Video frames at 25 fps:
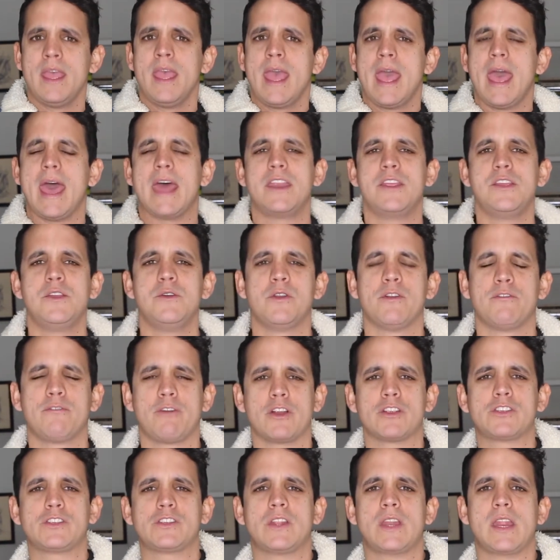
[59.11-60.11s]
at a
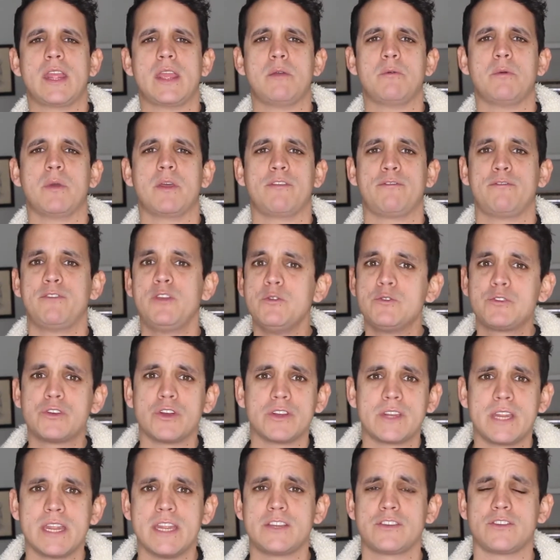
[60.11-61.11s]
university with future
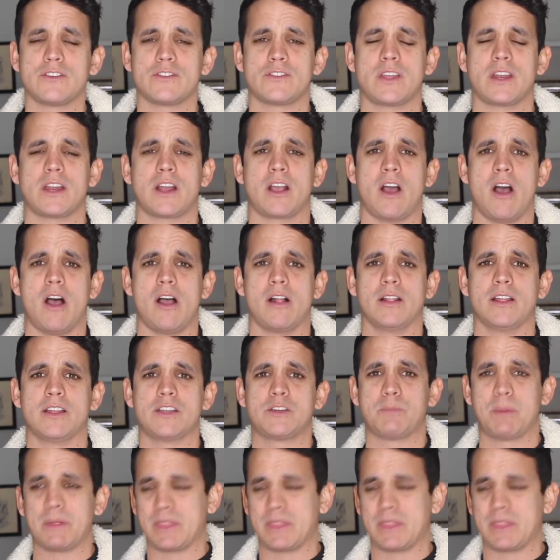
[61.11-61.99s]
teachers at a college,